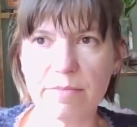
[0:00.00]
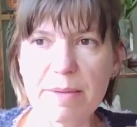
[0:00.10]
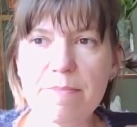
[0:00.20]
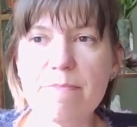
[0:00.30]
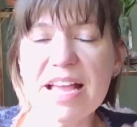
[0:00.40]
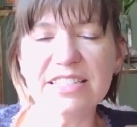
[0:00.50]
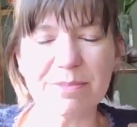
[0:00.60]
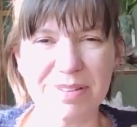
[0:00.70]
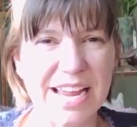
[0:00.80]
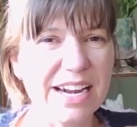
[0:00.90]
basic
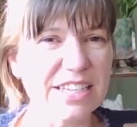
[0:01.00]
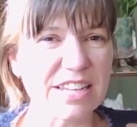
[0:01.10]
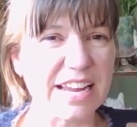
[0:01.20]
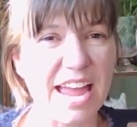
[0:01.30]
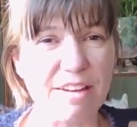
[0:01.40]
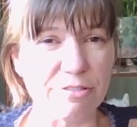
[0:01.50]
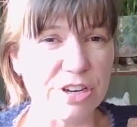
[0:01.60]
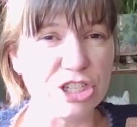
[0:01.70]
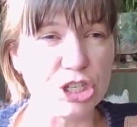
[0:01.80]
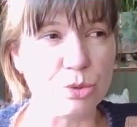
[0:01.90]
plan is like every
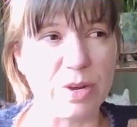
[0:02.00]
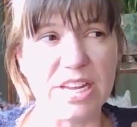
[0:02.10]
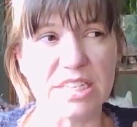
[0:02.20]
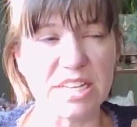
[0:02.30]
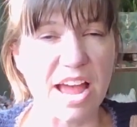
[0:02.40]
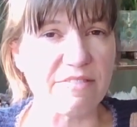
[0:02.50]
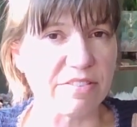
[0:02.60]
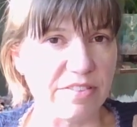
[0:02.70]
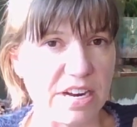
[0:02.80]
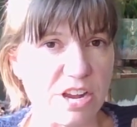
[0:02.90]
2 weeks to have a
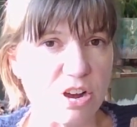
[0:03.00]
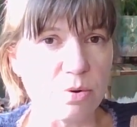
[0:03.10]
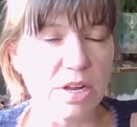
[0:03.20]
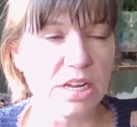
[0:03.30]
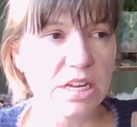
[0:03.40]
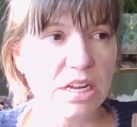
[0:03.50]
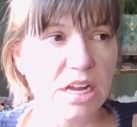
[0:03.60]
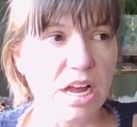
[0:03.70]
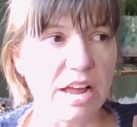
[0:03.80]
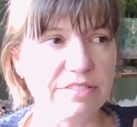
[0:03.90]
video
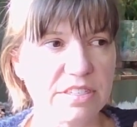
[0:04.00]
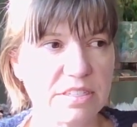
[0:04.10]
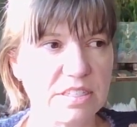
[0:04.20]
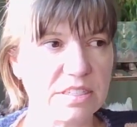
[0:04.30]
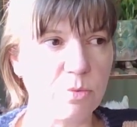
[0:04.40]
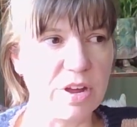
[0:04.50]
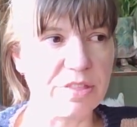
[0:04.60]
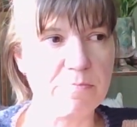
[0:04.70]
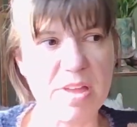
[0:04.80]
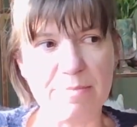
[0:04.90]
with
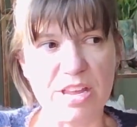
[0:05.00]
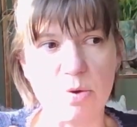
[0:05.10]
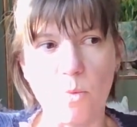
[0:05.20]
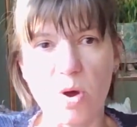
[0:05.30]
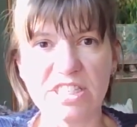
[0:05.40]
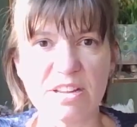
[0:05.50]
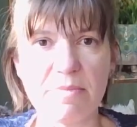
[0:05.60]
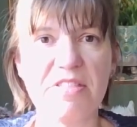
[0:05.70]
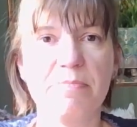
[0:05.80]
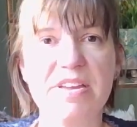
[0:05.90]
maybe once a
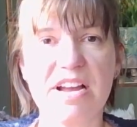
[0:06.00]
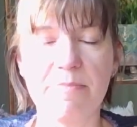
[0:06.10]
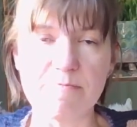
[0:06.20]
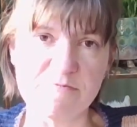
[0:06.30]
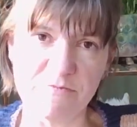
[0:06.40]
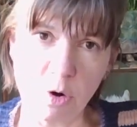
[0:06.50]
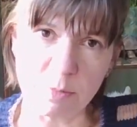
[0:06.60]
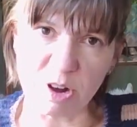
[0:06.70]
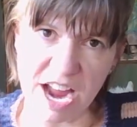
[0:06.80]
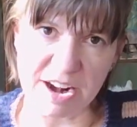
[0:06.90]
month being a
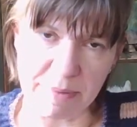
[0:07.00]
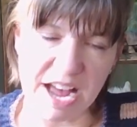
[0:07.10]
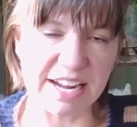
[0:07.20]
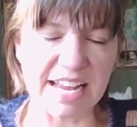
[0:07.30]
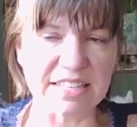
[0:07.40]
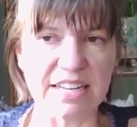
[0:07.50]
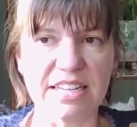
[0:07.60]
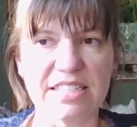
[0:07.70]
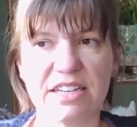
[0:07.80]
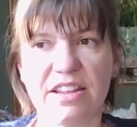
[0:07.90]
formal kind of podcast like
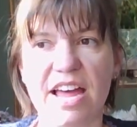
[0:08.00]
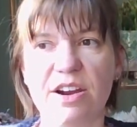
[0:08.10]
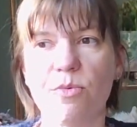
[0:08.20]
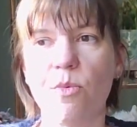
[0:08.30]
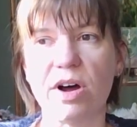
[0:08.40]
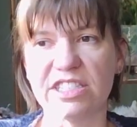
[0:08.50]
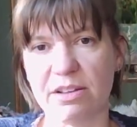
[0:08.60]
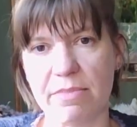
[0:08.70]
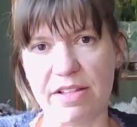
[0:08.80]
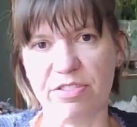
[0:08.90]
this, and then once a
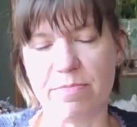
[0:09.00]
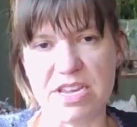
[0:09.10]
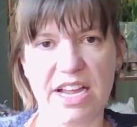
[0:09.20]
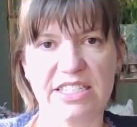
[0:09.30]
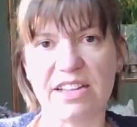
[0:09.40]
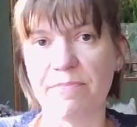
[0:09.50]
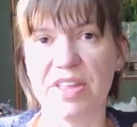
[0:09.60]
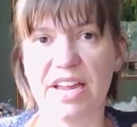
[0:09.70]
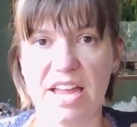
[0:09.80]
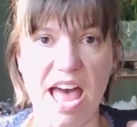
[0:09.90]
month being
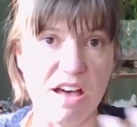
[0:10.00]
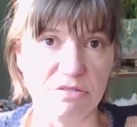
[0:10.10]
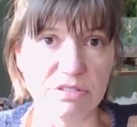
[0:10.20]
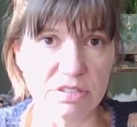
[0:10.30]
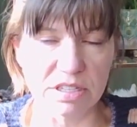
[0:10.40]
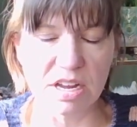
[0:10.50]
something else.